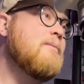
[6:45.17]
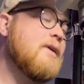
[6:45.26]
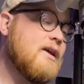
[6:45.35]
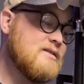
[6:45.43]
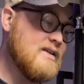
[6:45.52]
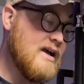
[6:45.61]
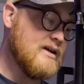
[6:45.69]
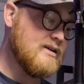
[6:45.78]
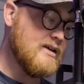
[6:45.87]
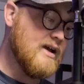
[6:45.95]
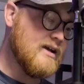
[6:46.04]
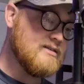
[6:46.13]
exact
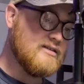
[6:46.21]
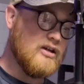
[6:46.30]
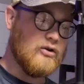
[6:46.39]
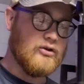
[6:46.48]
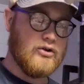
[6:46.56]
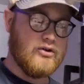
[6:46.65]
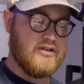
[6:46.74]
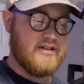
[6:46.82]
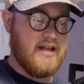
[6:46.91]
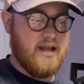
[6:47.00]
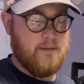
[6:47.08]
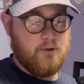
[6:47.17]
exterior,
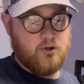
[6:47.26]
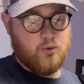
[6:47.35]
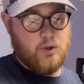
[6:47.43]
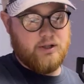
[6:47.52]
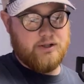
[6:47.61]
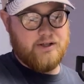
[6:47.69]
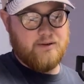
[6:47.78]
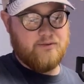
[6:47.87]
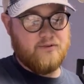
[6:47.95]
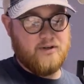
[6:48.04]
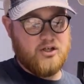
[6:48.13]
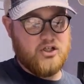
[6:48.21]
same quality of
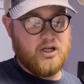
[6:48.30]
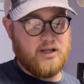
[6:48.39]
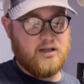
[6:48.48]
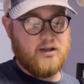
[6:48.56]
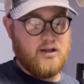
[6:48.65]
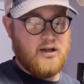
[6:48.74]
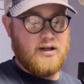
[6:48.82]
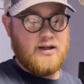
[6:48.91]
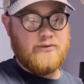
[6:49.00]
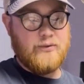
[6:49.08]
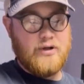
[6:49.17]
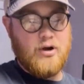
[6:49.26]
stitching.
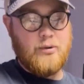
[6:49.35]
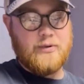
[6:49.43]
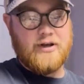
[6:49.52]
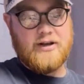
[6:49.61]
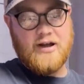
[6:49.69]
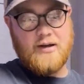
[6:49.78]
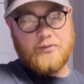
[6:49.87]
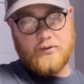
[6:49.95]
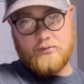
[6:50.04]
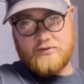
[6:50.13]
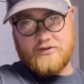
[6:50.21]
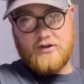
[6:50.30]
If we open it up,
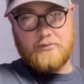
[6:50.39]
ooh, excuse